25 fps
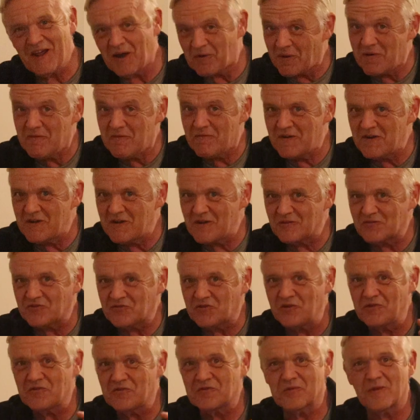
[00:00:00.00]
Now in video
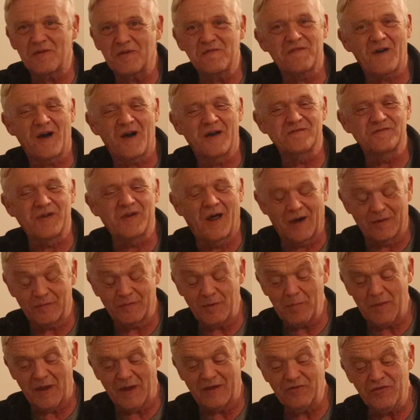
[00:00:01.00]

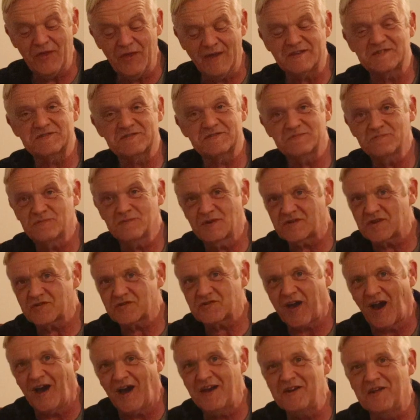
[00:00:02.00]
2359 we made this, which
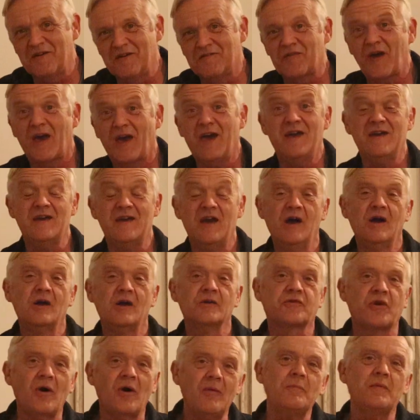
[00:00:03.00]
is kind of a
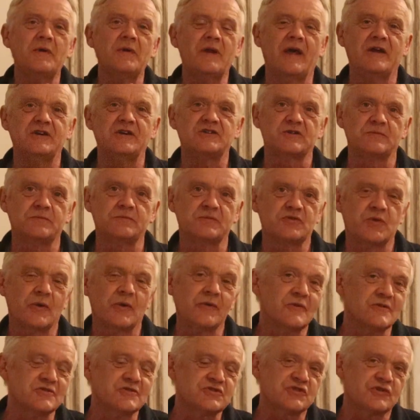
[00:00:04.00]
combination
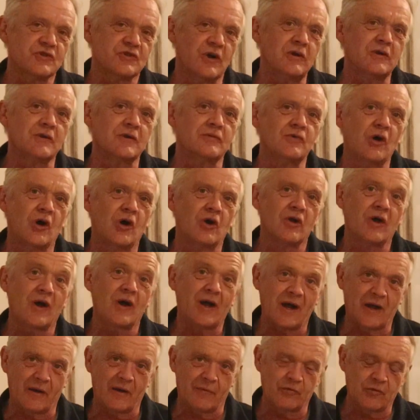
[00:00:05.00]
between the scroller
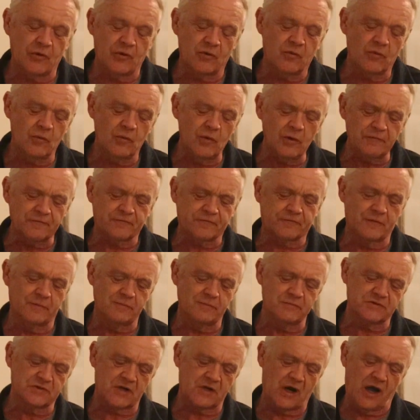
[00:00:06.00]
roller and the
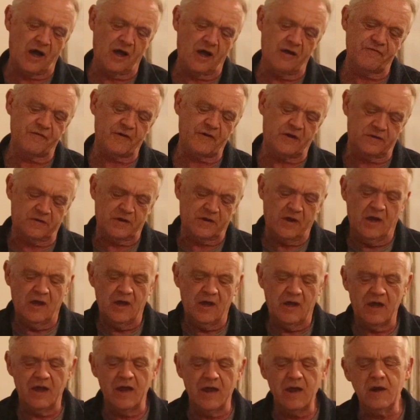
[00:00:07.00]
Wolfrom drive, and
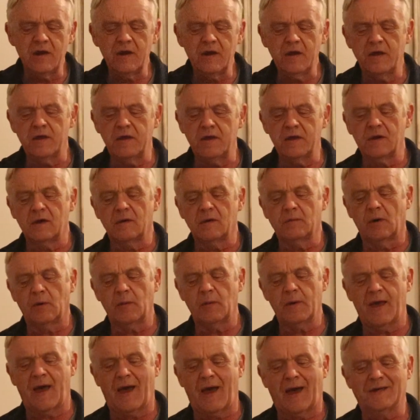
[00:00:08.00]
in here
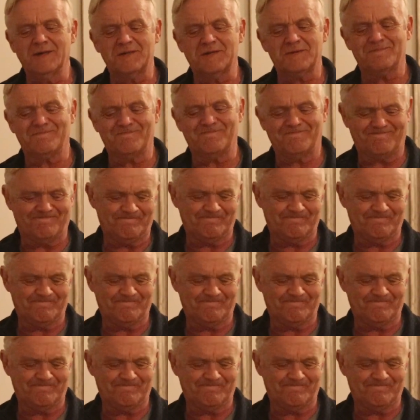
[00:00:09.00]
what we had,